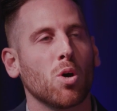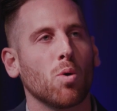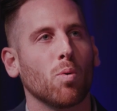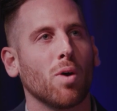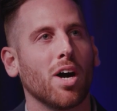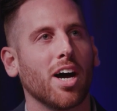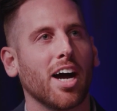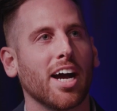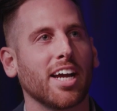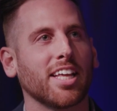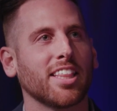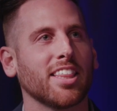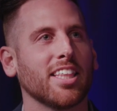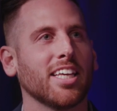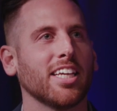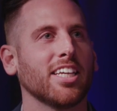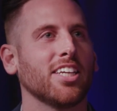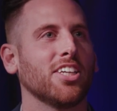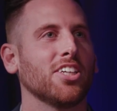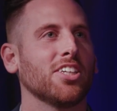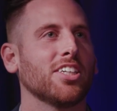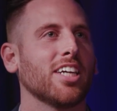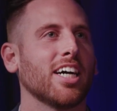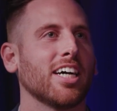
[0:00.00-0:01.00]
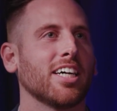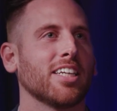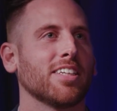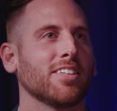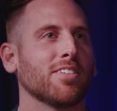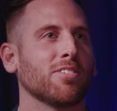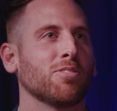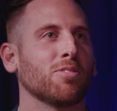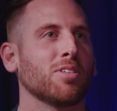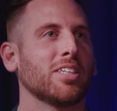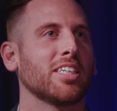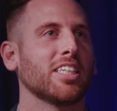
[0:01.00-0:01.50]
Well, I think you
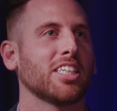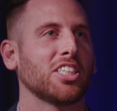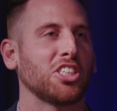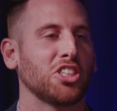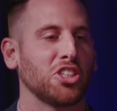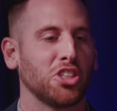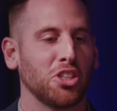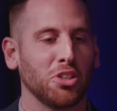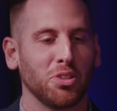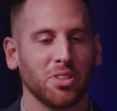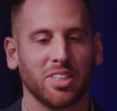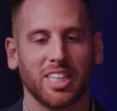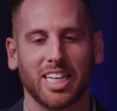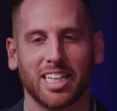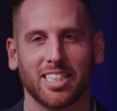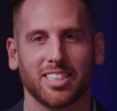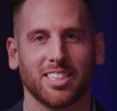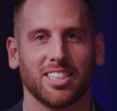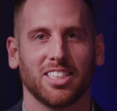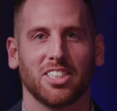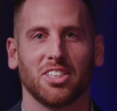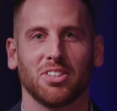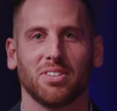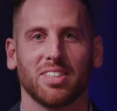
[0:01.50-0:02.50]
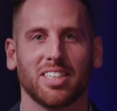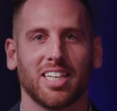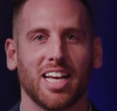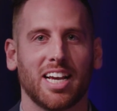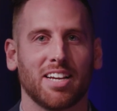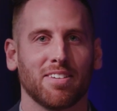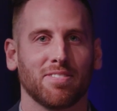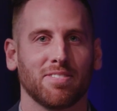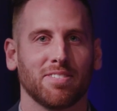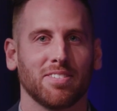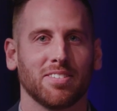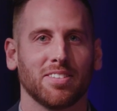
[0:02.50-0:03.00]
got really 2 things to do in
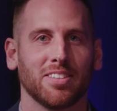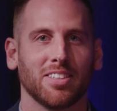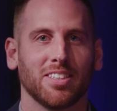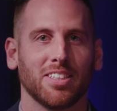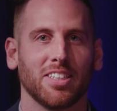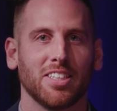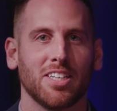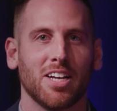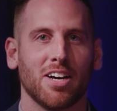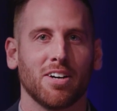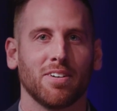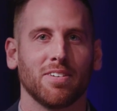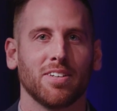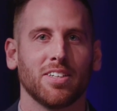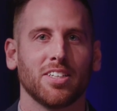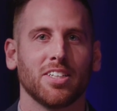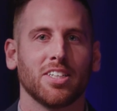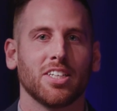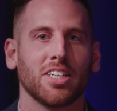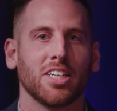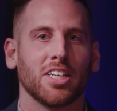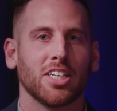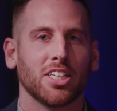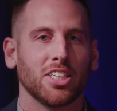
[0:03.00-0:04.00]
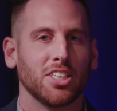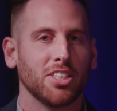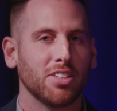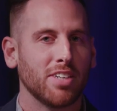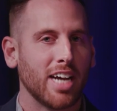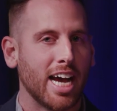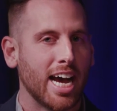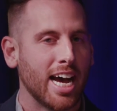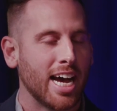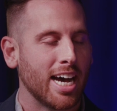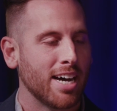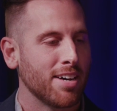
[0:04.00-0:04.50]
life. You
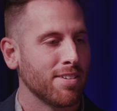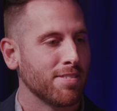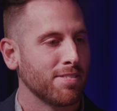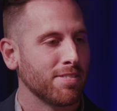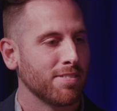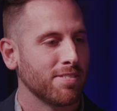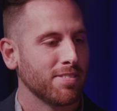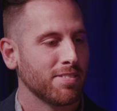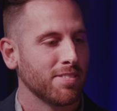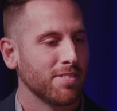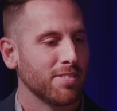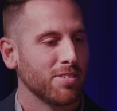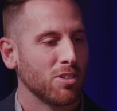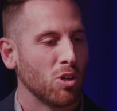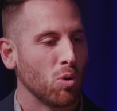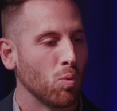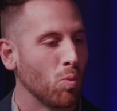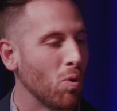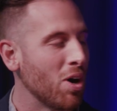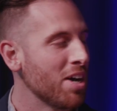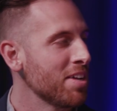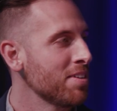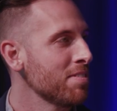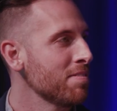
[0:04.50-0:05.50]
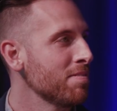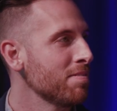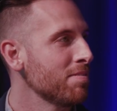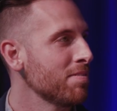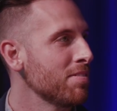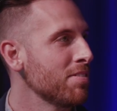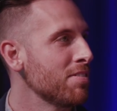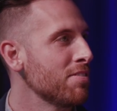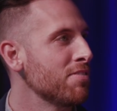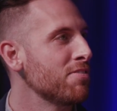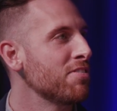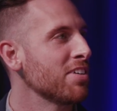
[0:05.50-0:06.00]
have, 1,
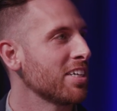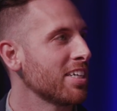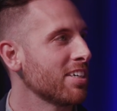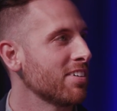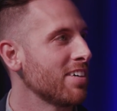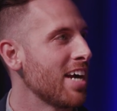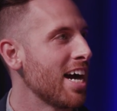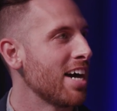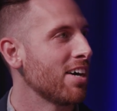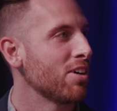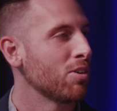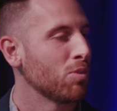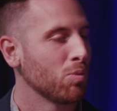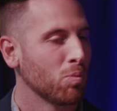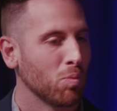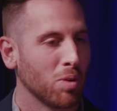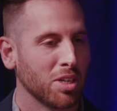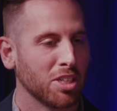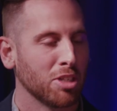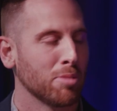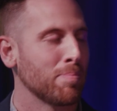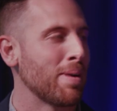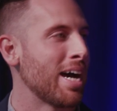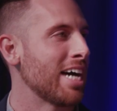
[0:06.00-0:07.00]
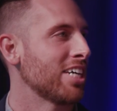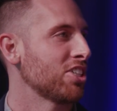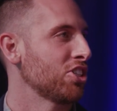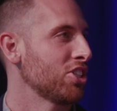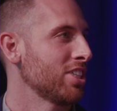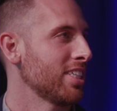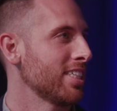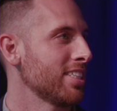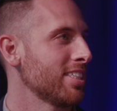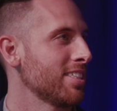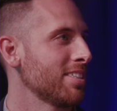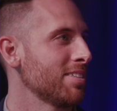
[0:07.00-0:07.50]
figure out what your
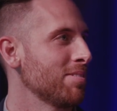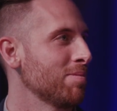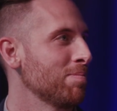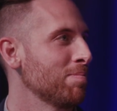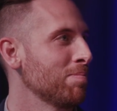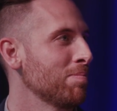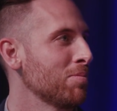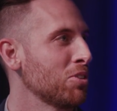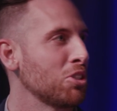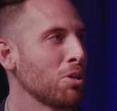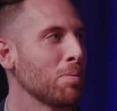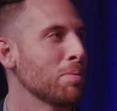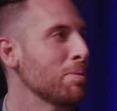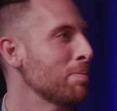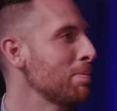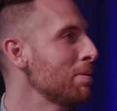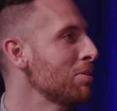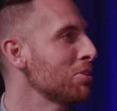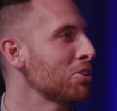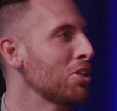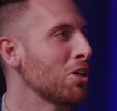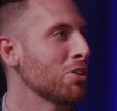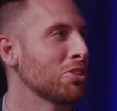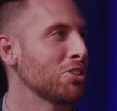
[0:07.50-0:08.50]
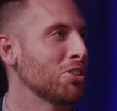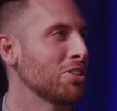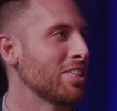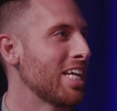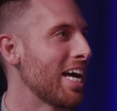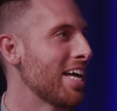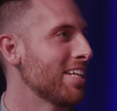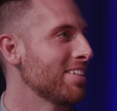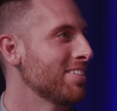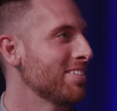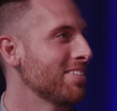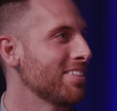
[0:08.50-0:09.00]
passion is. So many people don't do
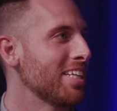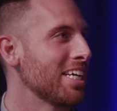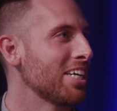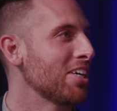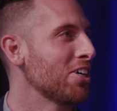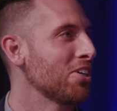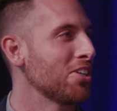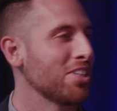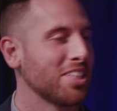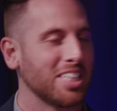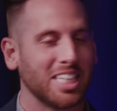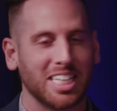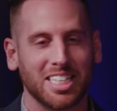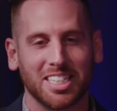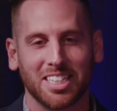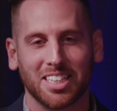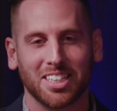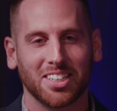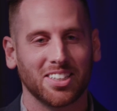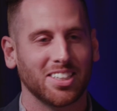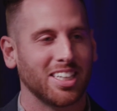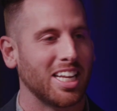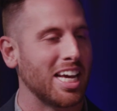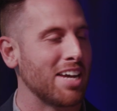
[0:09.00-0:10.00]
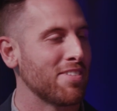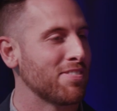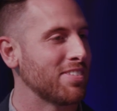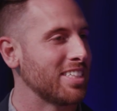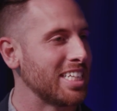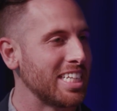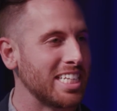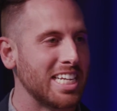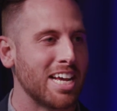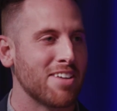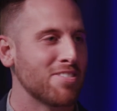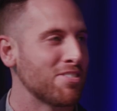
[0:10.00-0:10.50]
that. They go to the end of their life and
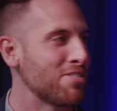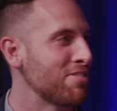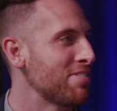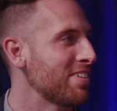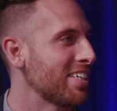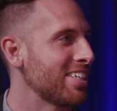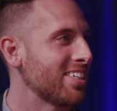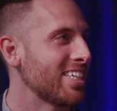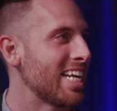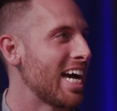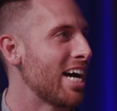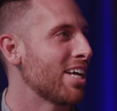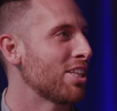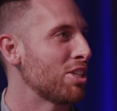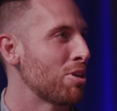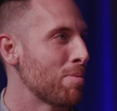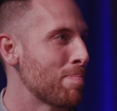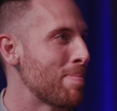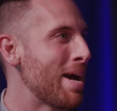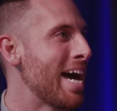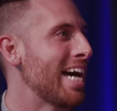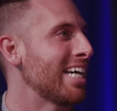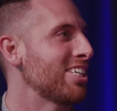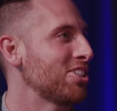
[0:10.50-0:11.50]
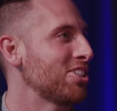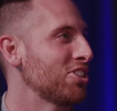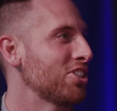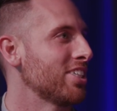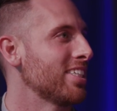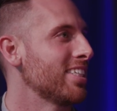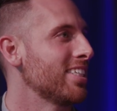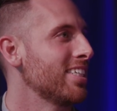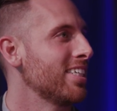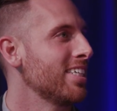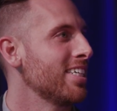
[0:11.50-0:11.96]
they never figured out their passion.